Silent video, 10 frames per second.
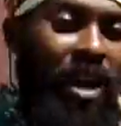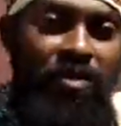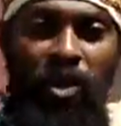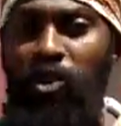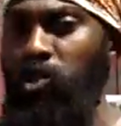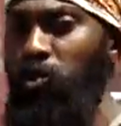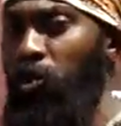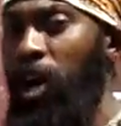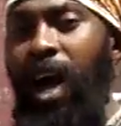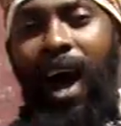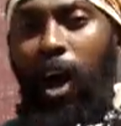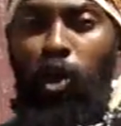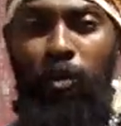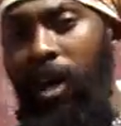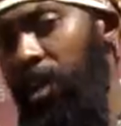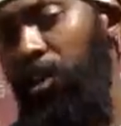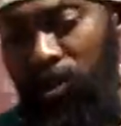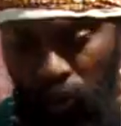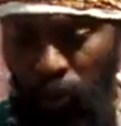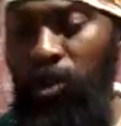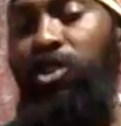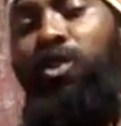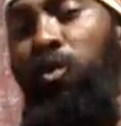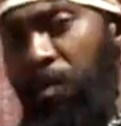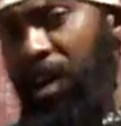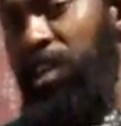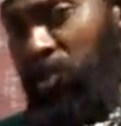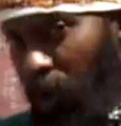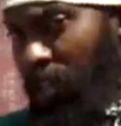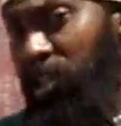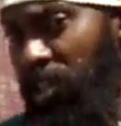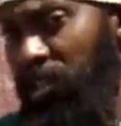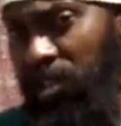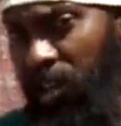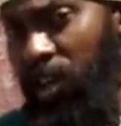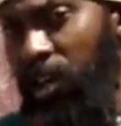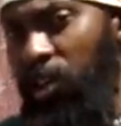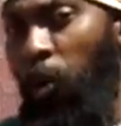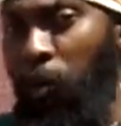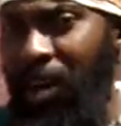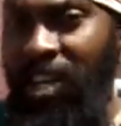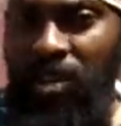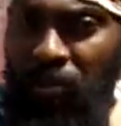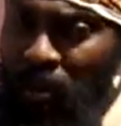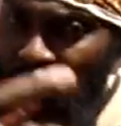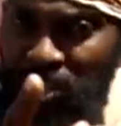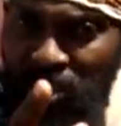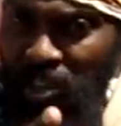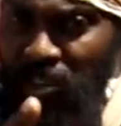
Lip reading: fights I got you. All the man, all the, you know, woman is what it is. Woman is the first, you